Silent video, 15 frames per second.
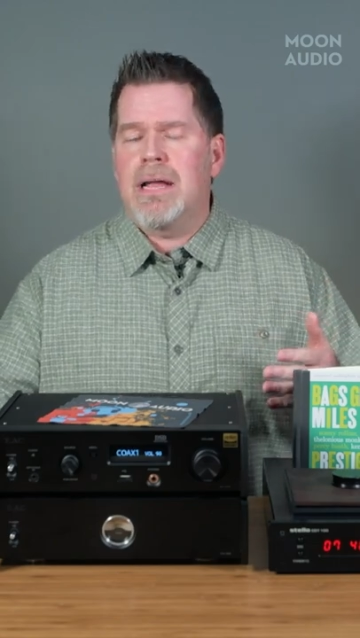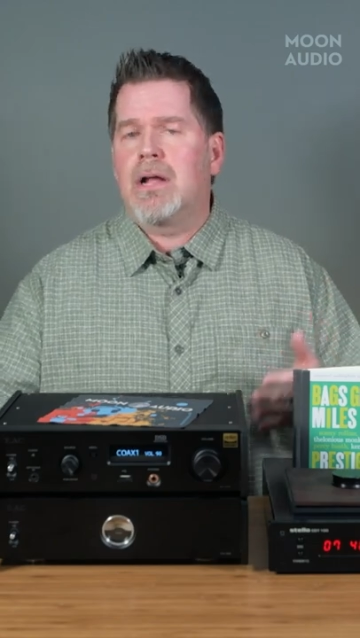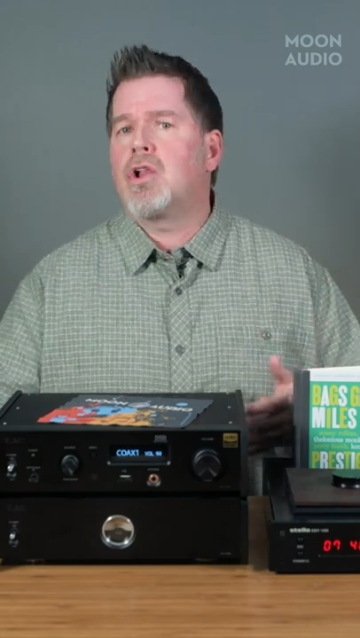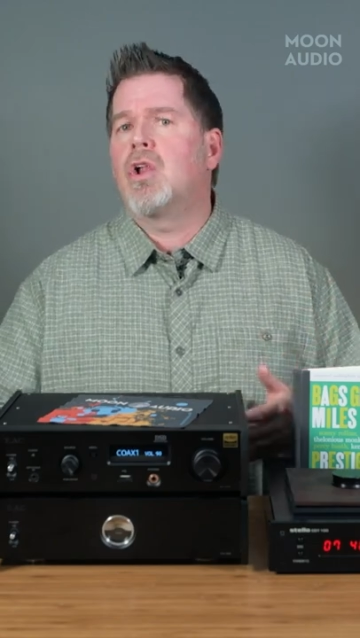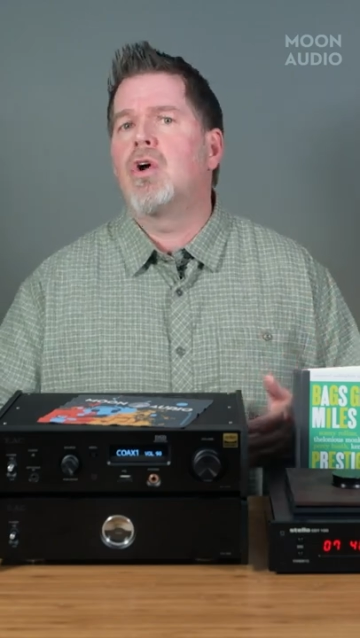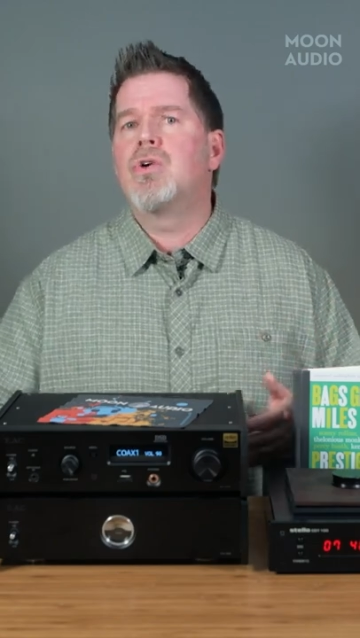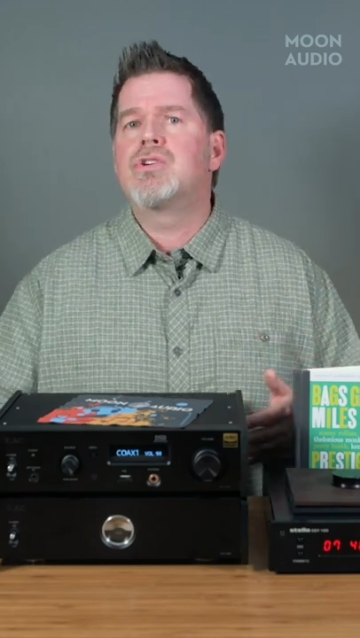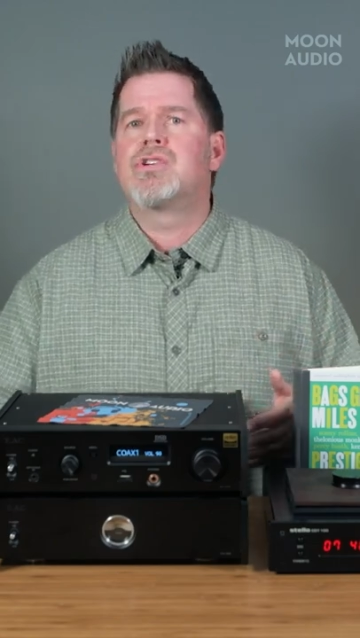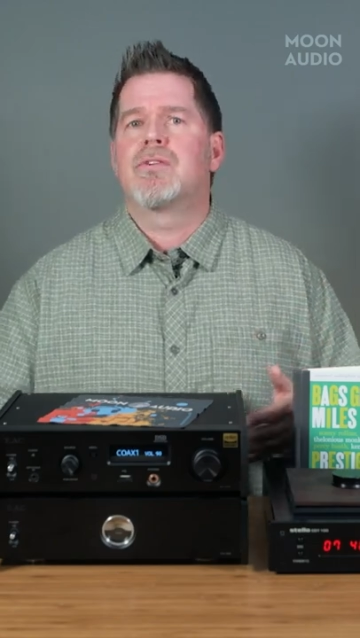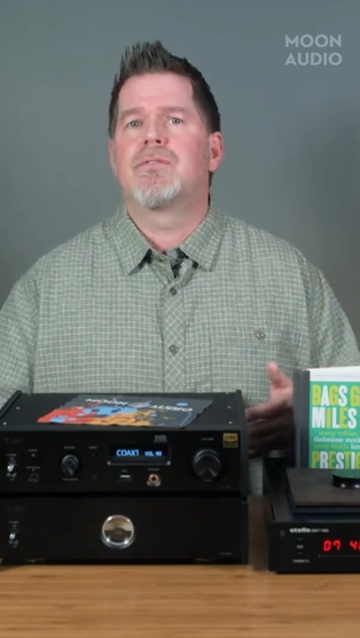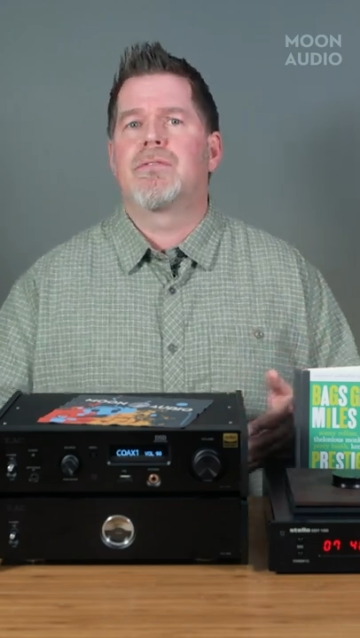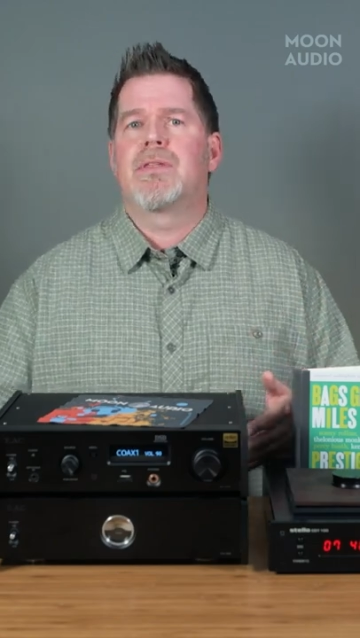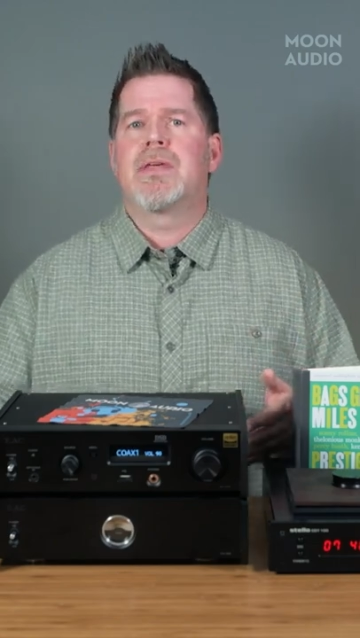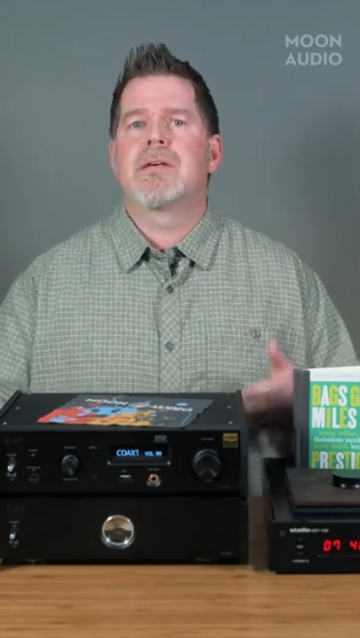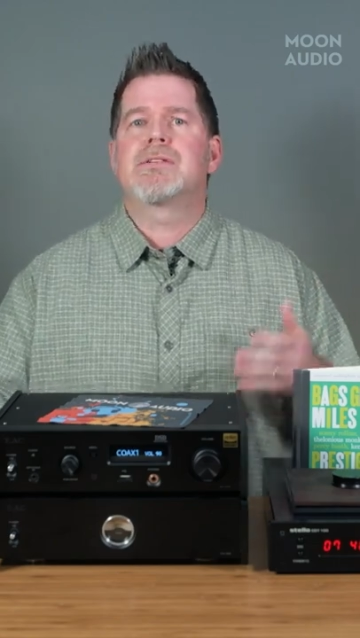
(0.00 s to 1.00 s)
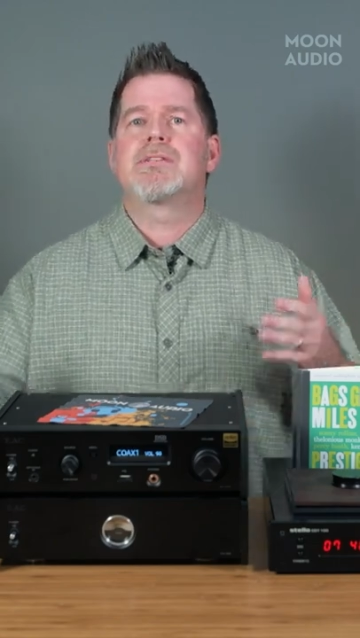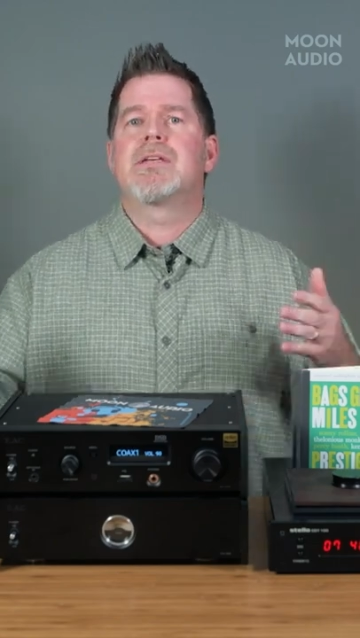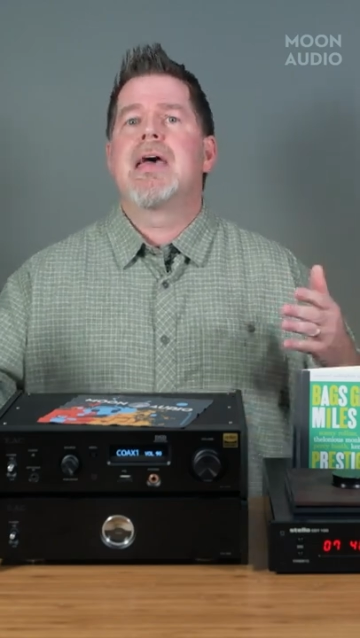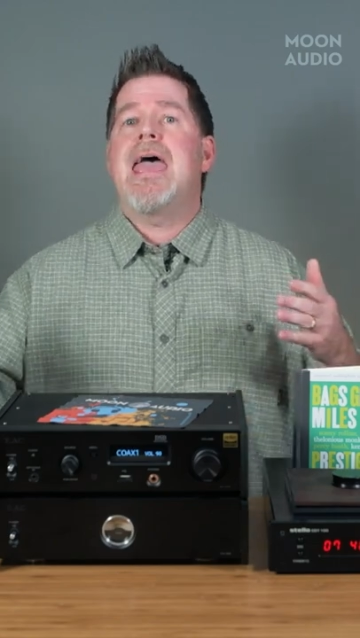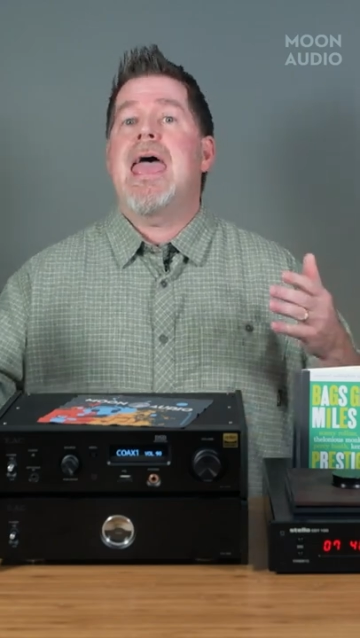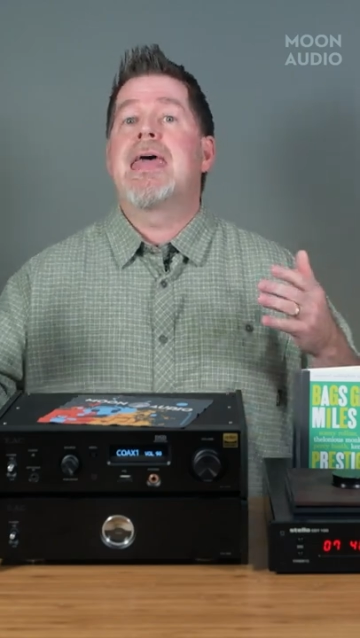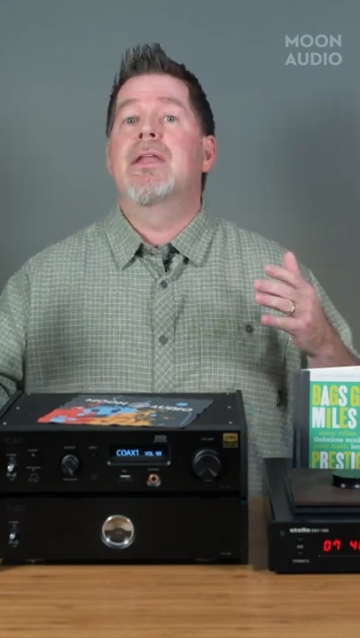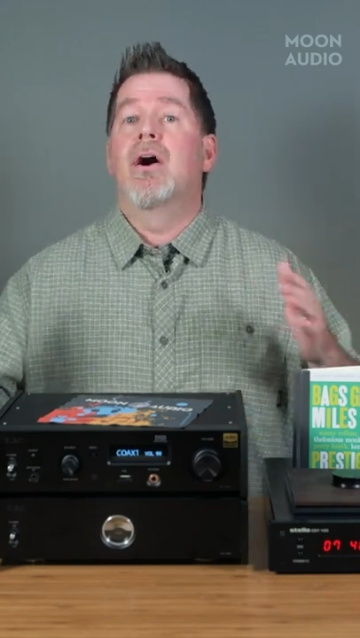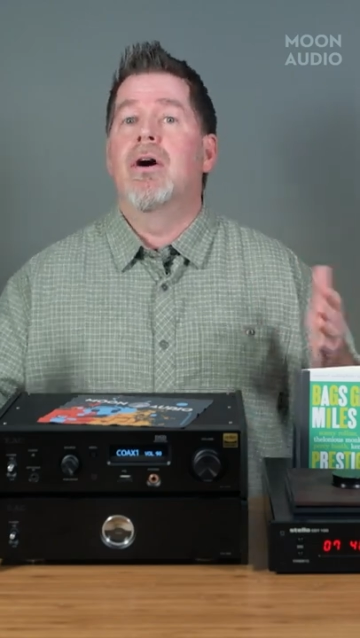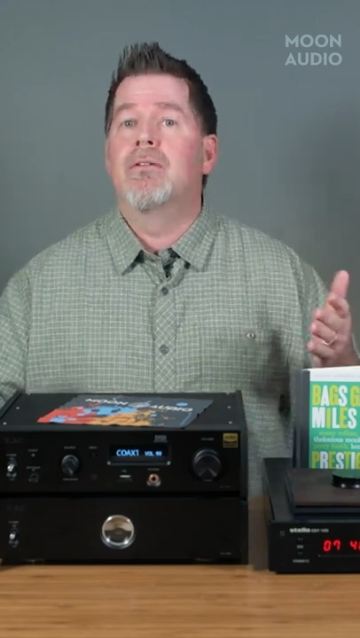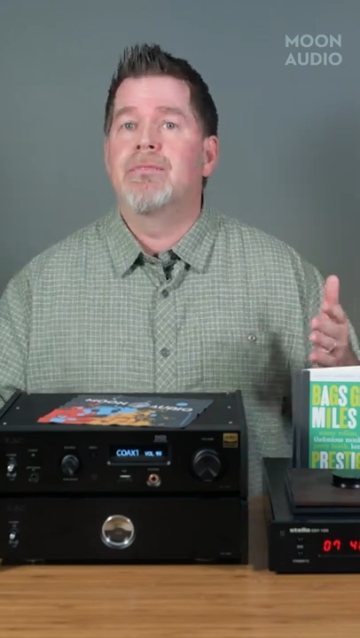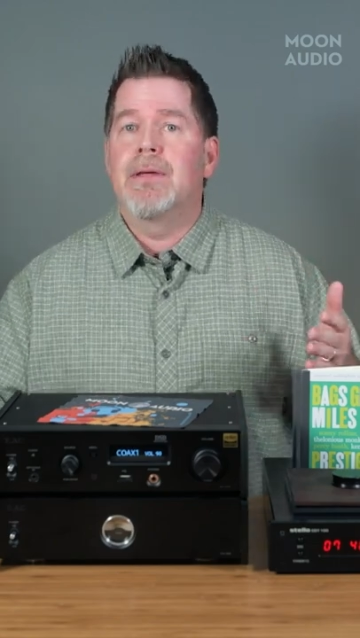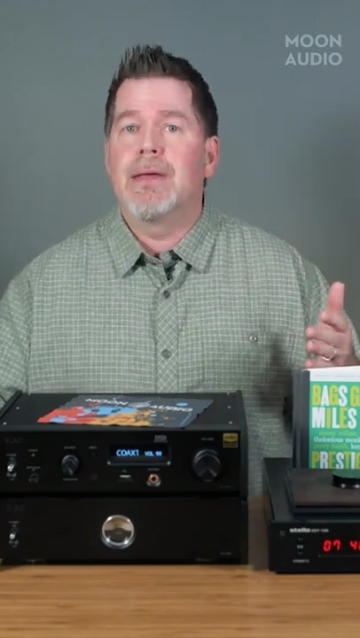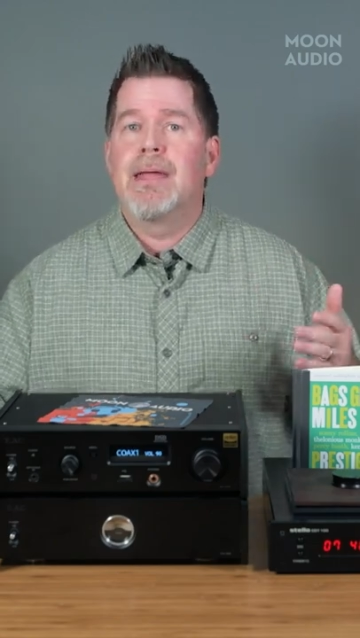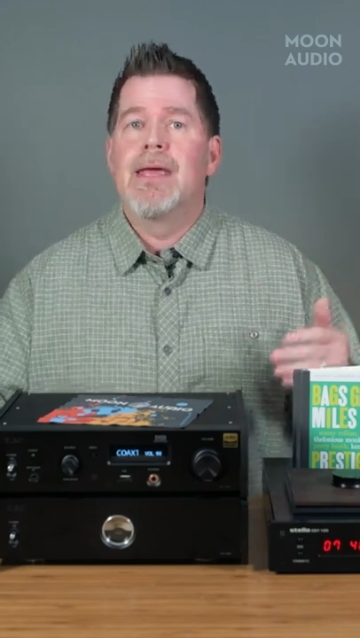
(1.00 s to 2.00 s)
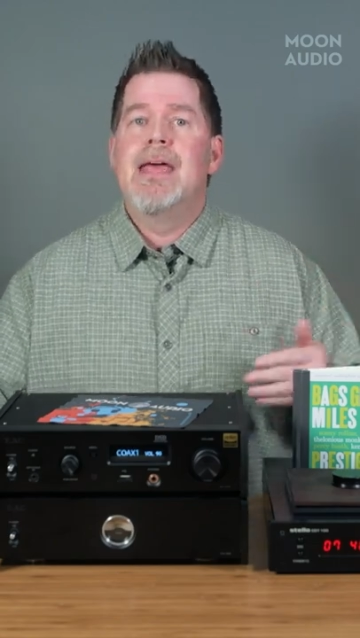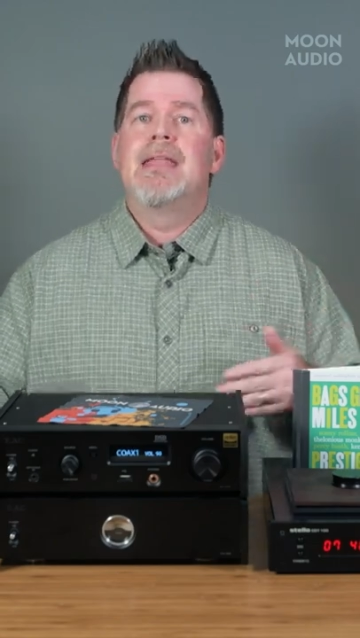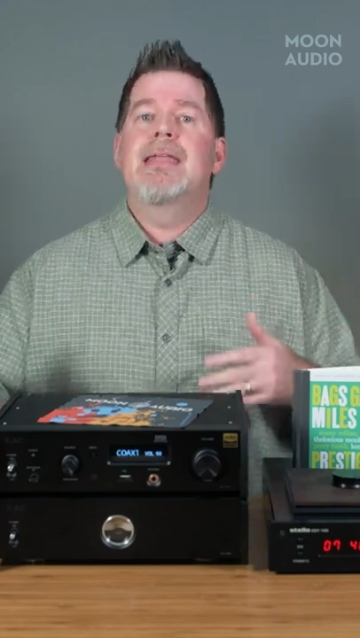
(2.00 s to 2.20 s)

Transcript: enclosure for this an oven.